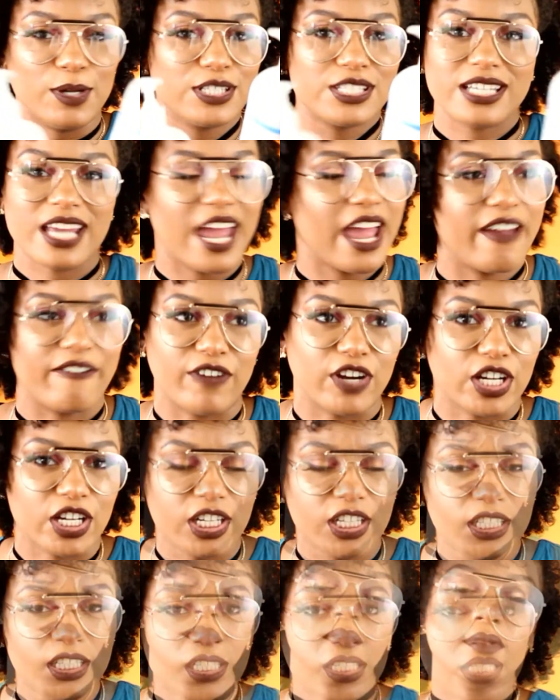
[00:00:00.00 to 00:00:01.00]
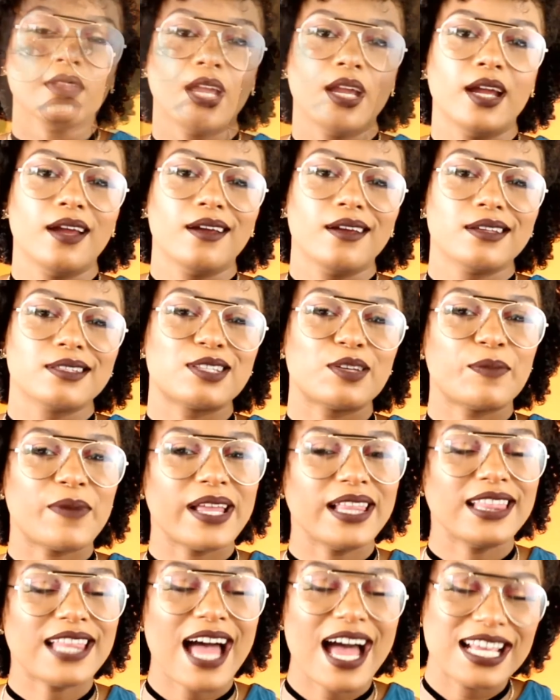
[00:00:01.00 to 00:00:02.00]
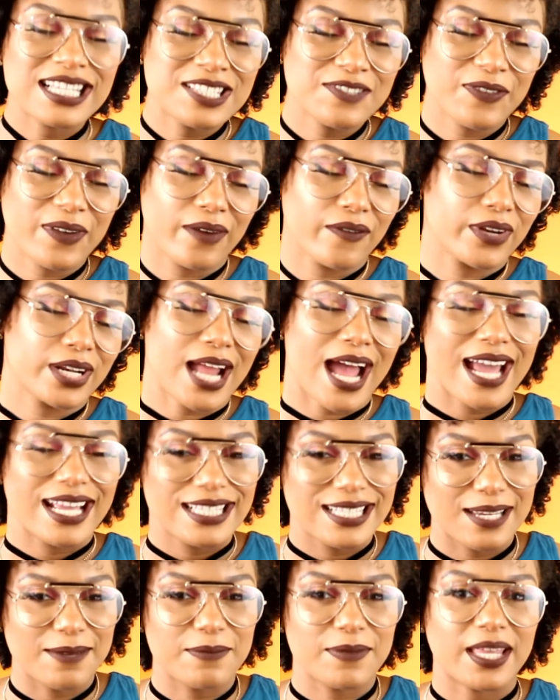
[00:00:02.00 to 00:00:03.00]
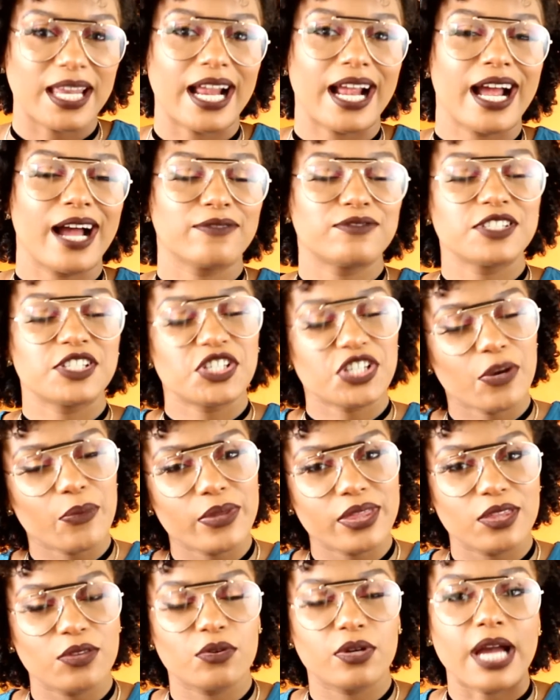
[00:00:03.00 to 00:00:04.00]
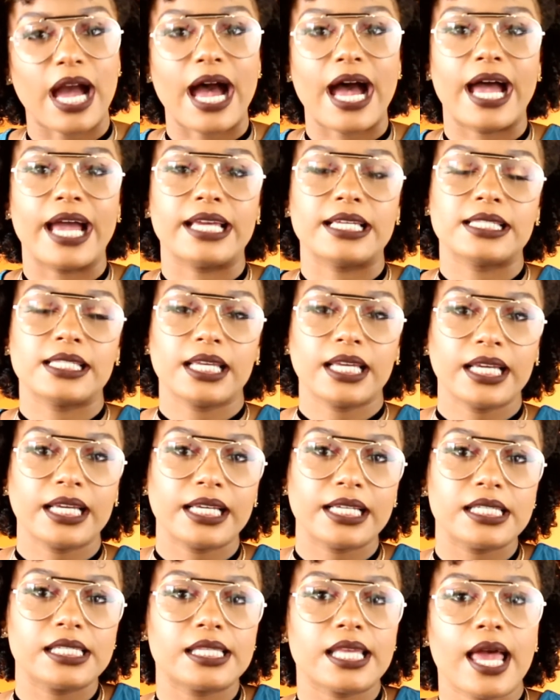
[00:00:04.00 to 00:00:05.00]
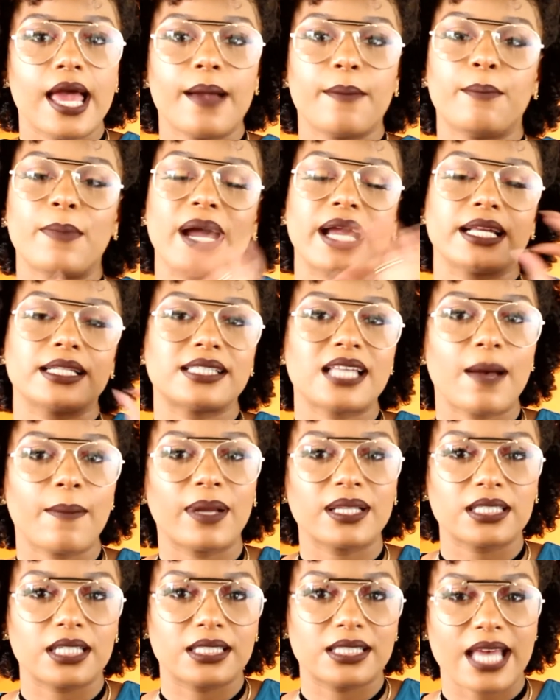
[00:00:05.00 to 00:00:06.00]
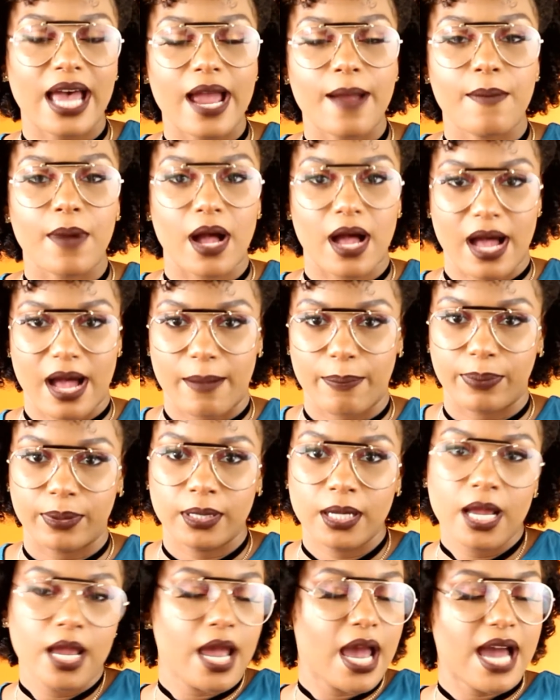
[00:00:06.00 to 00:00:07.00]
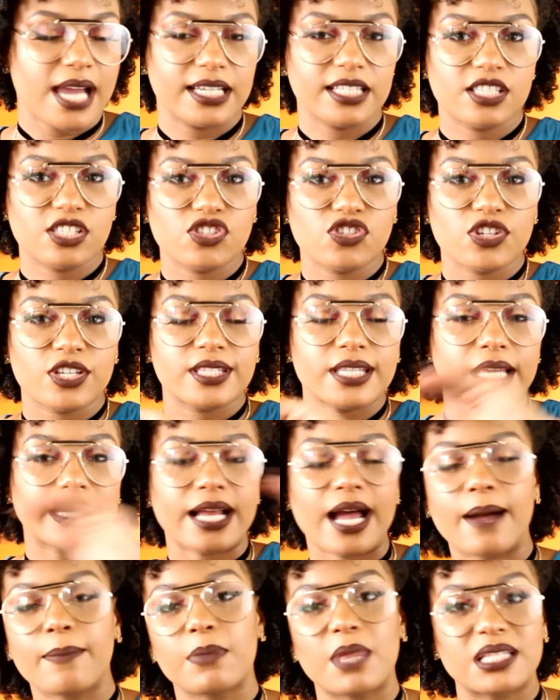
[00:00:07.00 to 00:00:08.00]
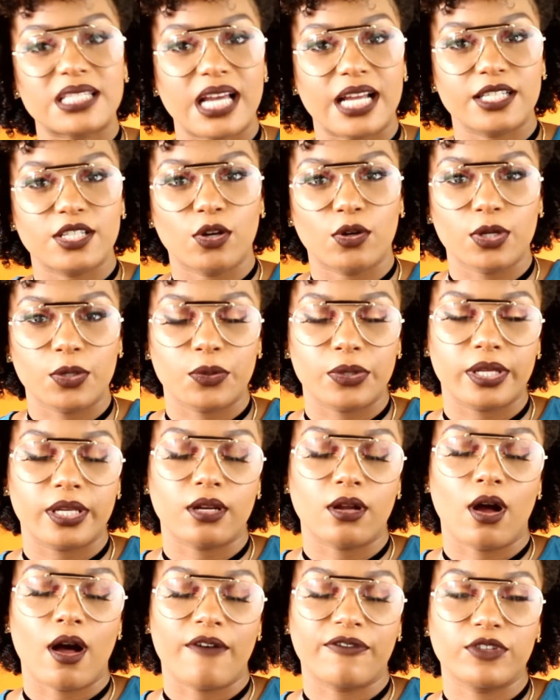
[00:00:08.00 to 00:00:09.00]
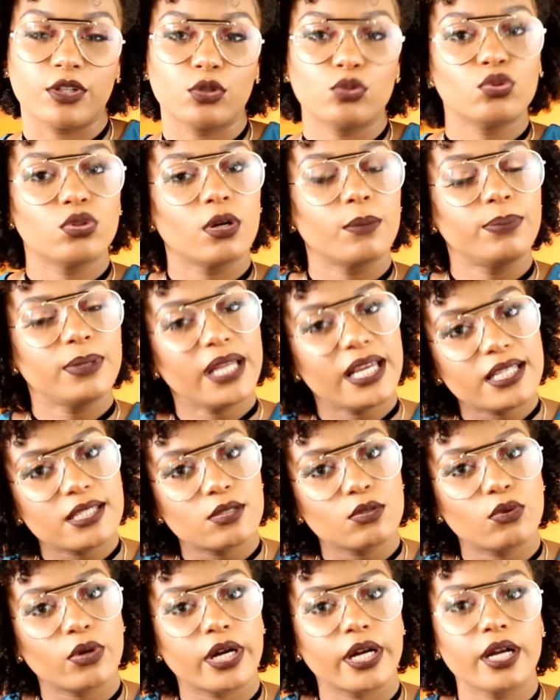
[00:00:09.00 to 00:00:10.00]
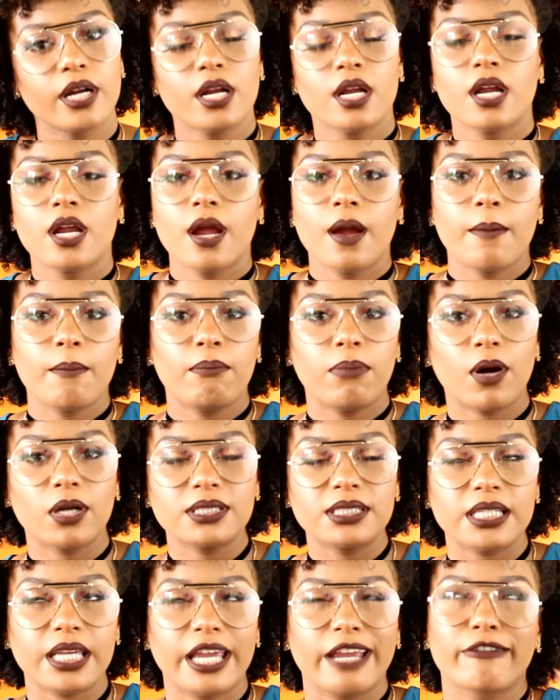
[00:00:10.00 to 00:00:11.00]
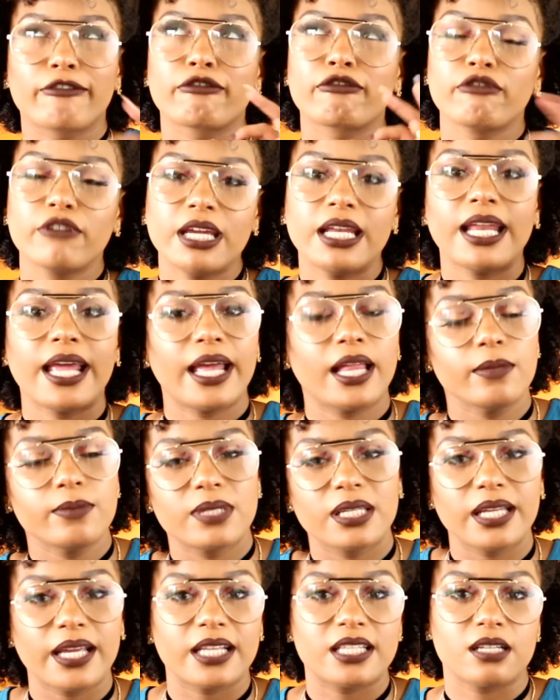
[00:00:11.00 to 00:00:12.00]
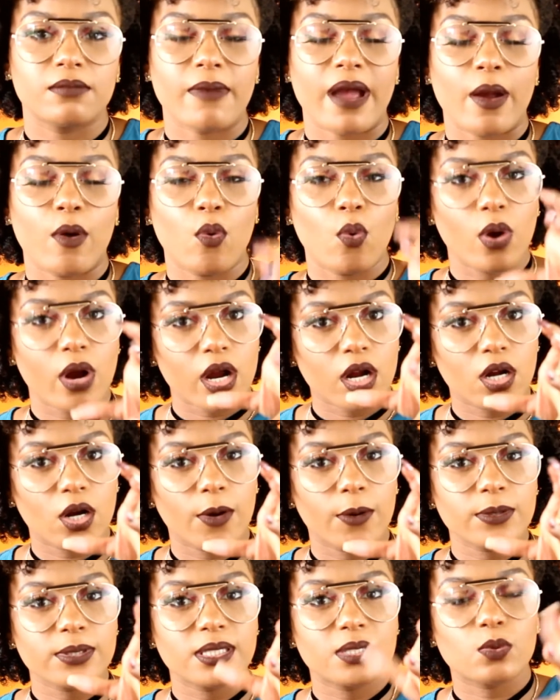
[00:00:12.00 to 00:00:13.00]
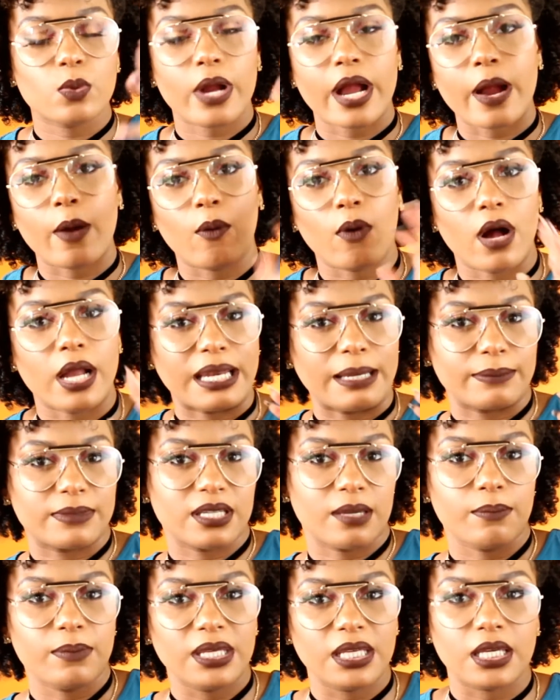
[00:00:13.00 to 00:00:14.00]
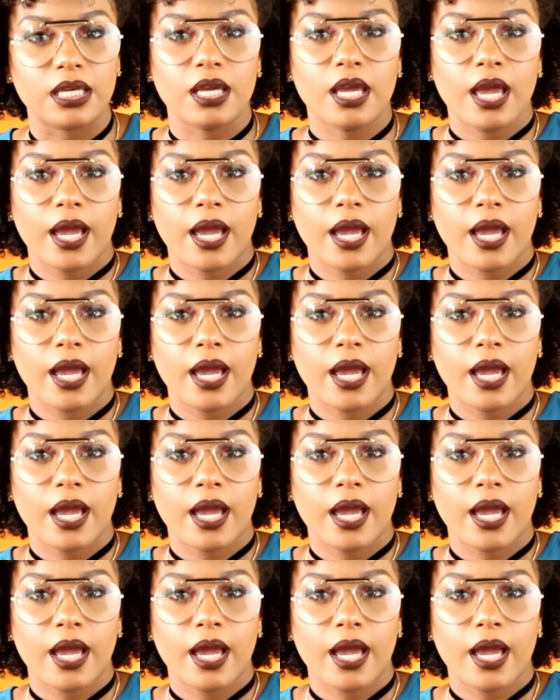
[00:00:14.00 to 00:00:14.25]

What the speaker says: much ever. So my last favorite item that I have to share with you guys is my Tabata Timer app. And this is just an app that I downloaded off the Google Play Store. But it really helps in getting my workouts where I want them to be,